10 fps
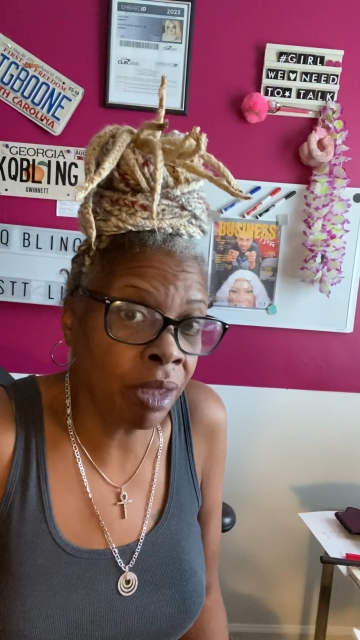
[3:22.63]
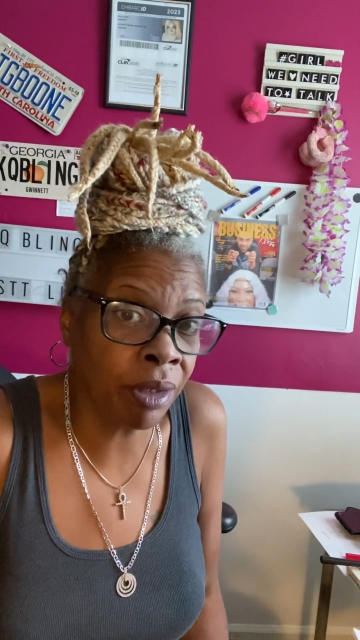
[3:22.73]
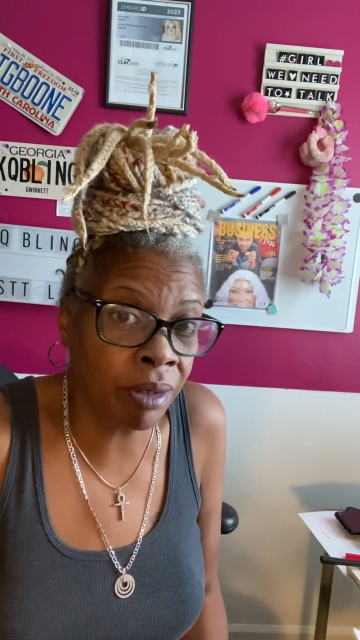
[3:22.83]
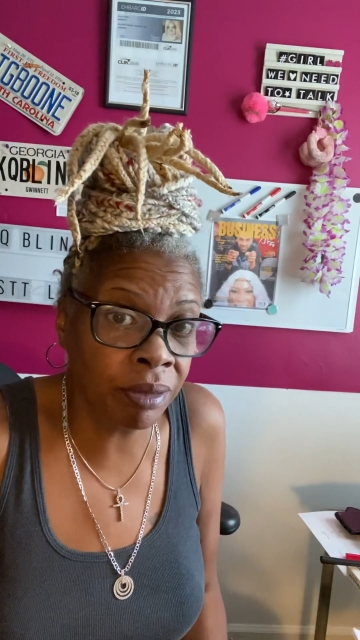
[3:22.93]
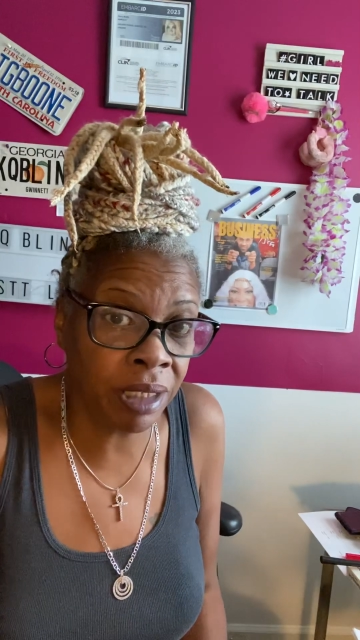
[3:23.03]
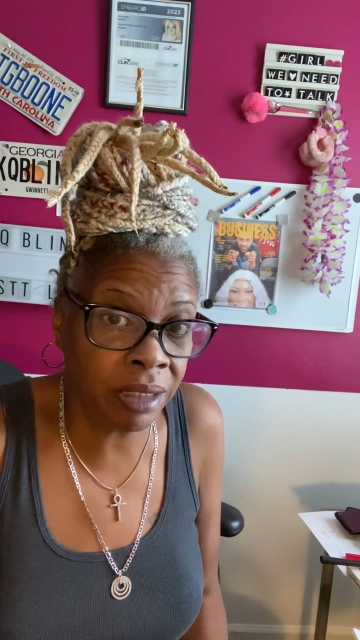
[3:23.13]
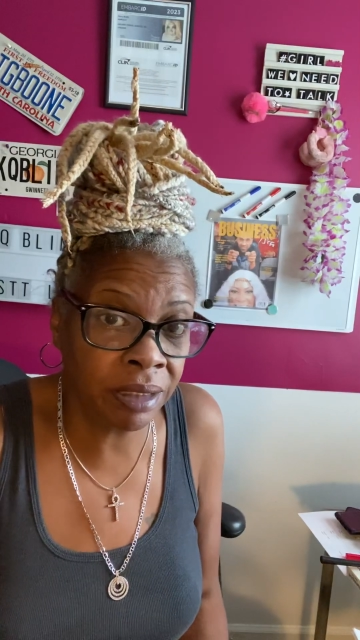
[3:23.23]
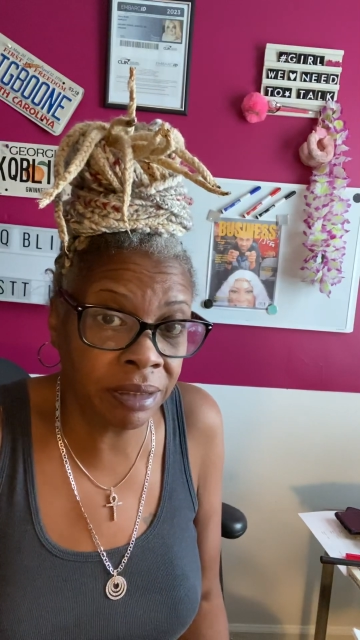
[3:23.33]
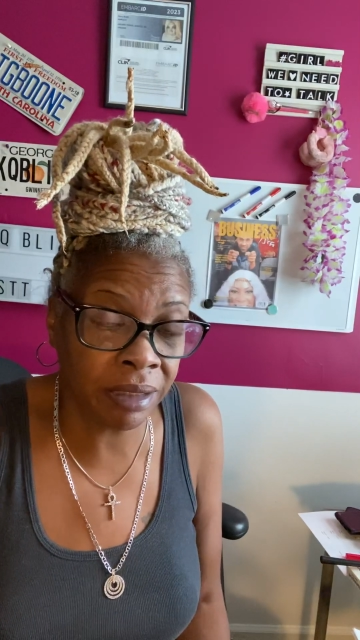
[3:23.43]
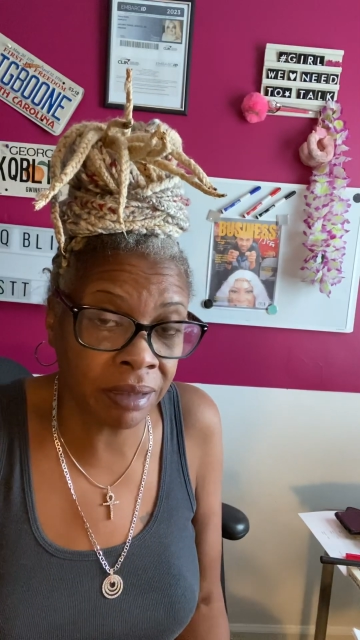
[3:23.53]
old lady
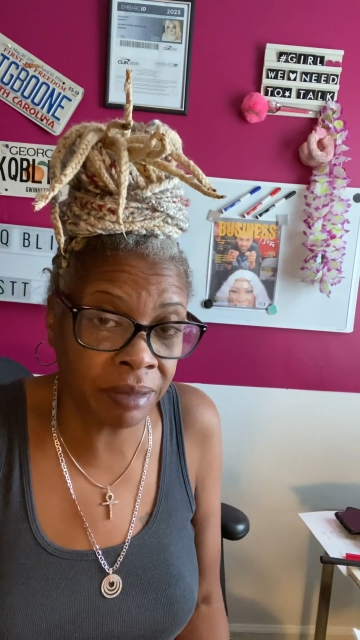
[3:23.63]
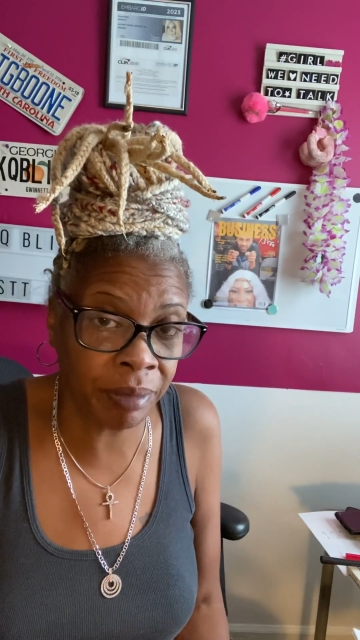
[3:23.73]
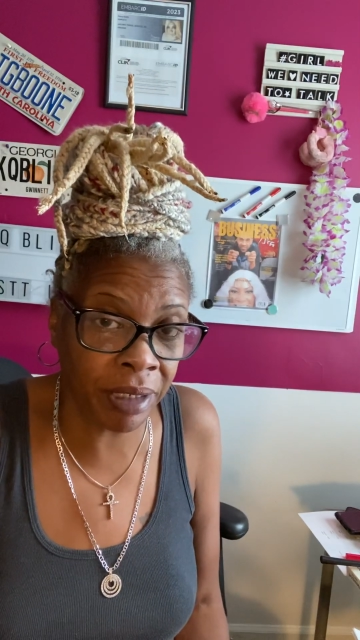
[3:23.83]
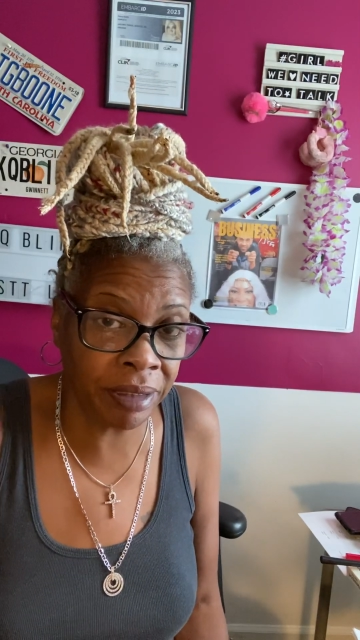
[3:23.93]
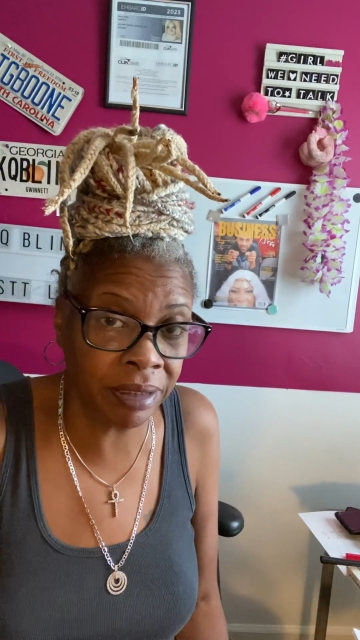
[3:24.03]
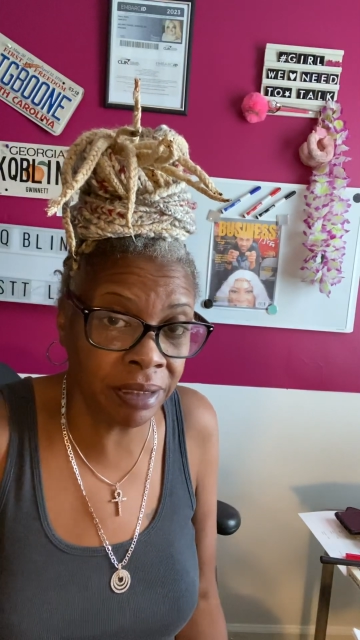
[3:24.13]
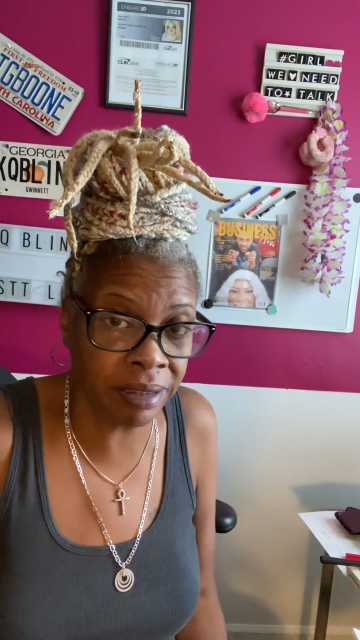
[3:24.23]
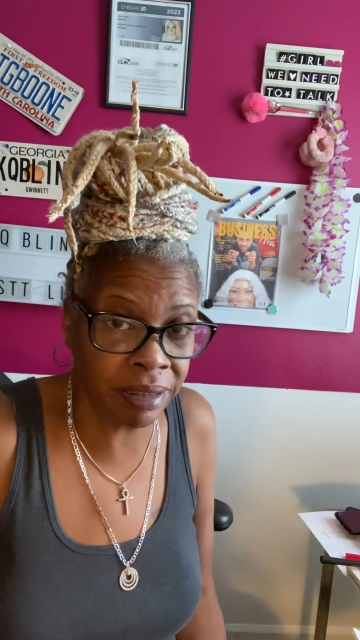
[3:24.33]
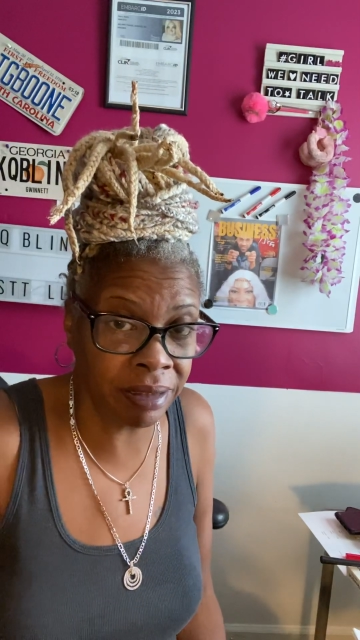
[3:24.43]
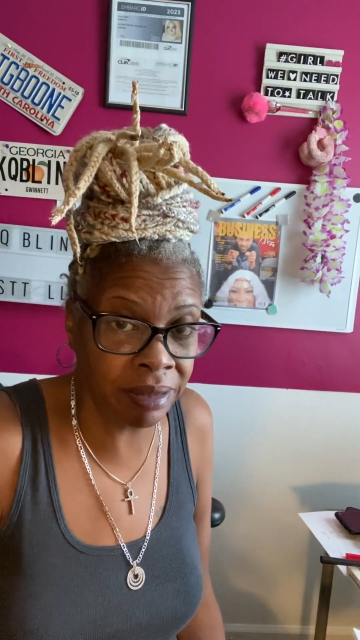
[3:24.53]
he talked about in
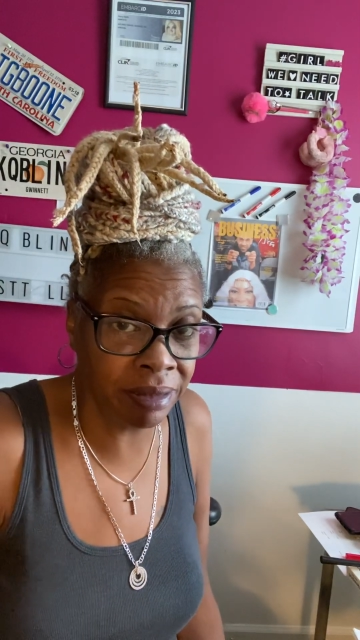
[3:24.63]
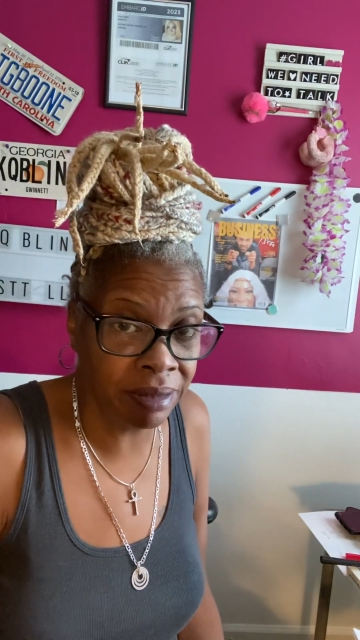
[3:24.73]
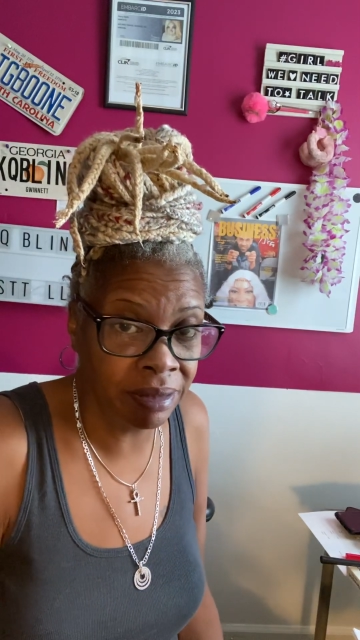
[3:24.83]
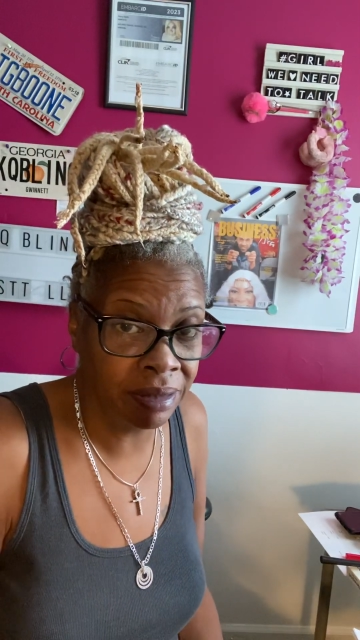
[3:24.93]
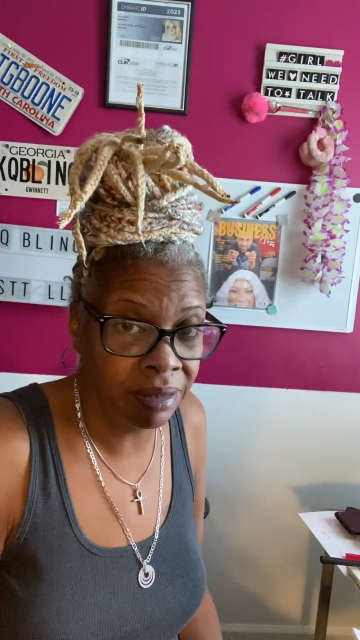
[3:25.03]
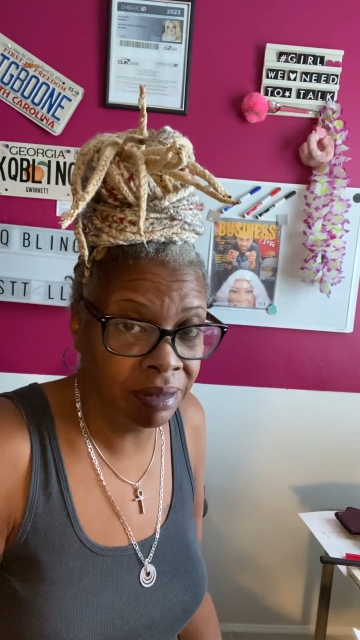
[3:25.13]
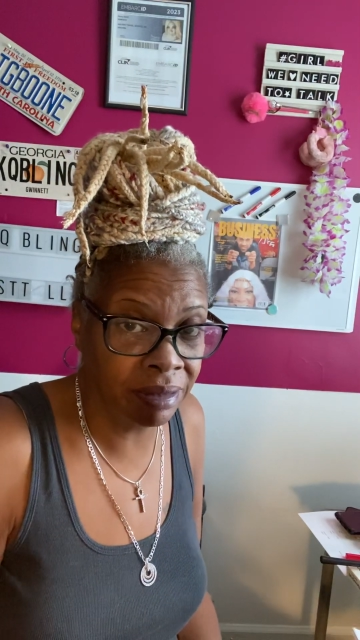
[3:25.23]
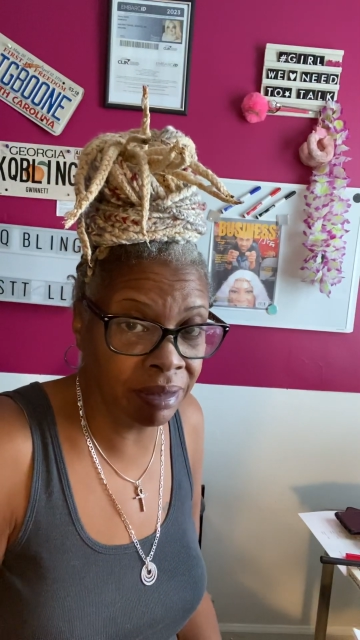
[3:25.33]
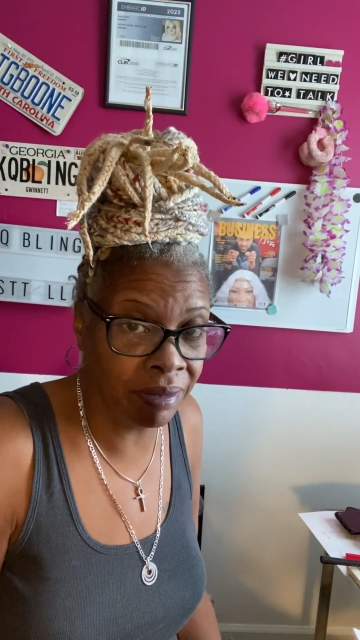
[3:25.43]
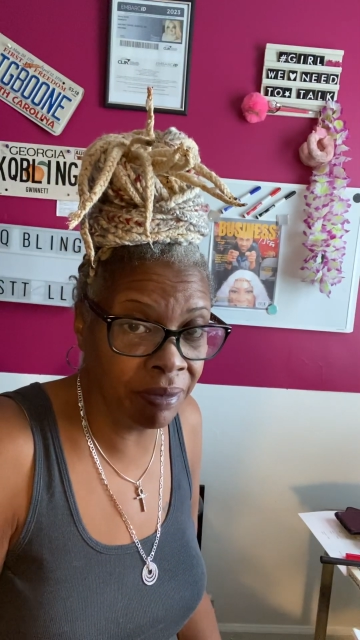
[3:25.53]
Atlanta.
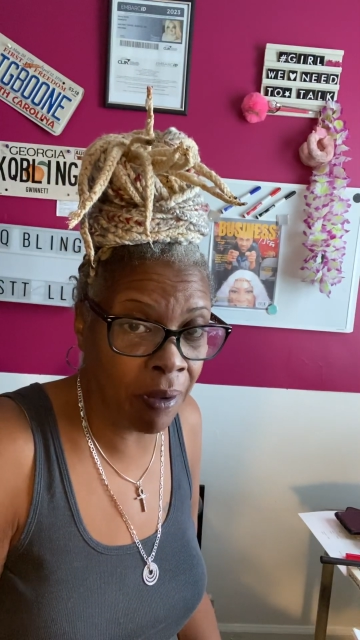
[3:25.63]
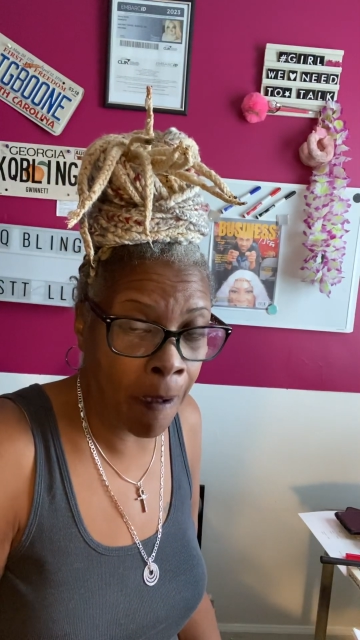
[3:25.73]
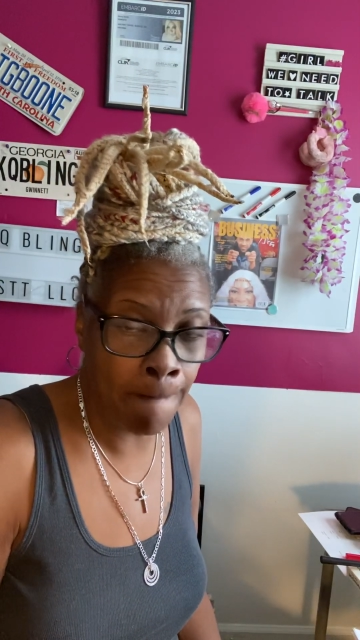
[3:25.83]
So,